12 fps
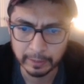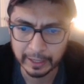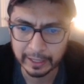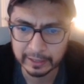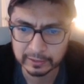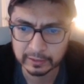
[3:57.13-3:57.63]

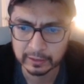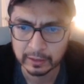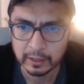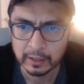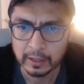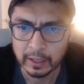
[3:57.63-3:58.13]
past.
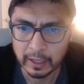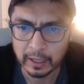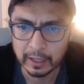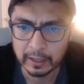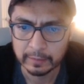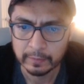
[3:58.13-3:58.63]

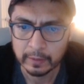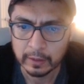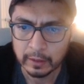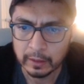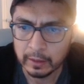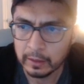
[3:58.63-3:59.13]

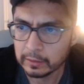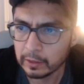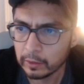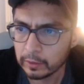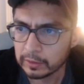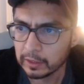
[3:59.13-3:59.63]

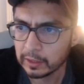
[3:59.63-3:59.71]
The other